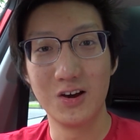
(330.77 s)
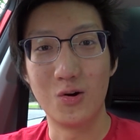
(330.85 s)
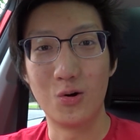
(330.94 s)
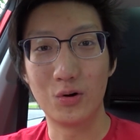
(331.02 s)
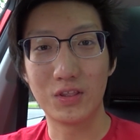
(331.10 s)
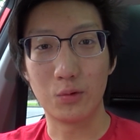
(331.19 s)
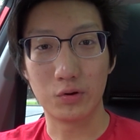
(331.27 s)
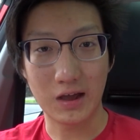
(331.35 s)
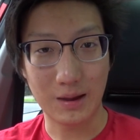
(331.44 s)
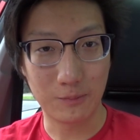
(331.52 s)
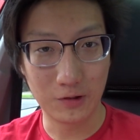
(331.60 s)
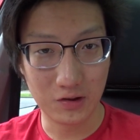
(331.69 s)
All that would
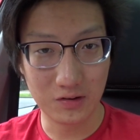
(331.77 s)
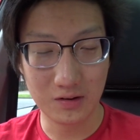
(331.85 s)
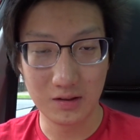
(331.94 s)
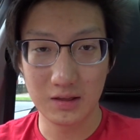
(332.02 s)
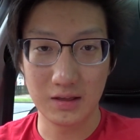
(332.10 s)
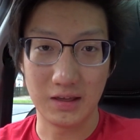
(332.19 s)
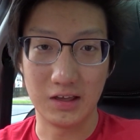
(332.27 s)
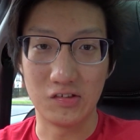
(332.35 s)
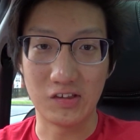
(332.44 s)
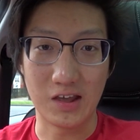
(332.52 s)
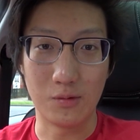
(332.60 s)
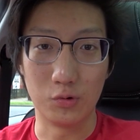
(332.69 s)
happen is
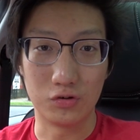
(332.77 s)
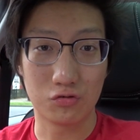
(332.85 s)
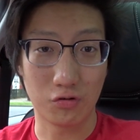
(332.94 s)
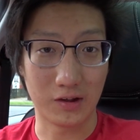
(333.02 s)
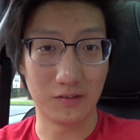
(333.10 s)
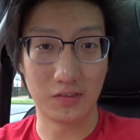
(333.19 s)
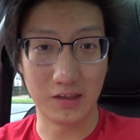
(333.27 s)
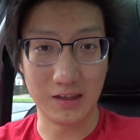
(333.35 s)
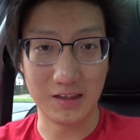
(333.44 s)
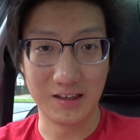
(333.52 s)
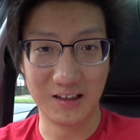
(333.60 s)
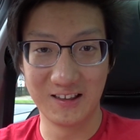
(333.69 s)
it will trigger
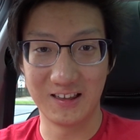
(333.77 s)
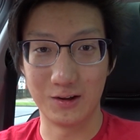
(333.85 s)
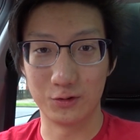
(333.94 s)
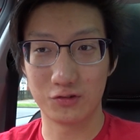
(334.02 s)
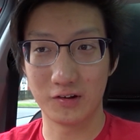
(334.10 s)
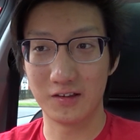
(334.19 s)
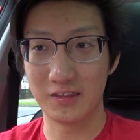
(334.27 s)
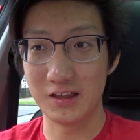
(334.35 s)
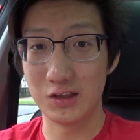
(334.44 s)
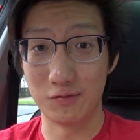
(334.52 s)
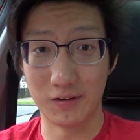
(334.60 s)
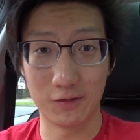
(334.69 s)
the
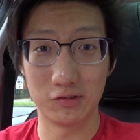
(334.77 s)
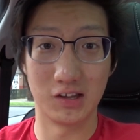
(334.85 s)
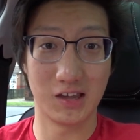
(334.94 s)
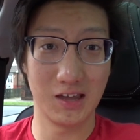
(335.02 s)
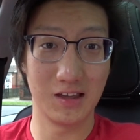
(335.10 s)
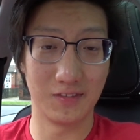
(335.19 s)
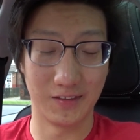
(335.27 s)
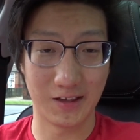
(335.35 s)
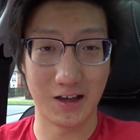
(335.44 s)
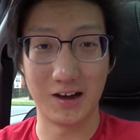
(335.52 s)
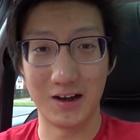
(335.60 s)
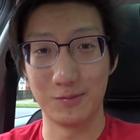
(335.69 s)
you've left your key in the
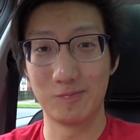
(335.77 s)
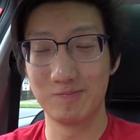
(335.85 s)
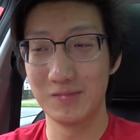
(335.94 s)
car